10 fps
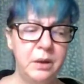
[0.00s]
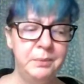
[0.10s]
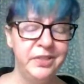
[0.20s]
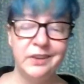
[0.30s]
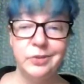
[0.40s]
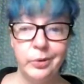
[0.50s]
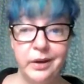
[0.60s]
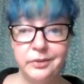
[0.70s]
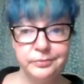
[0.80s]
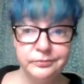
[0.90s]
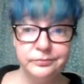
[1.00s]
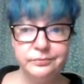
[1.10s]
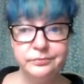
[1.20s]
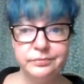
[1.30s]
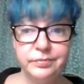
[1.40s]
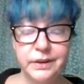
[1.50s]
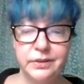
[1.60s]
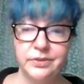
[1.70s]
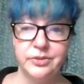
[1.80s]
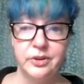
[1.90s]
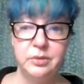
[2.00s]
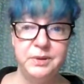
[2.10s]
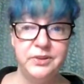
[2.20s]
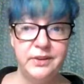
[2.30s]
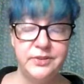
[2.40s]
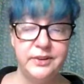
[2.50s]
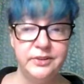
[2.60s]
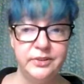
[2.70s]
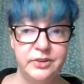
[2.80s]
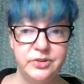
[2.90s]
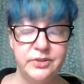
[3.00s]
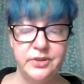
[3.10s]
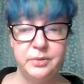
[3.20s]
but that's okay because it's gonna be tasty and delicious,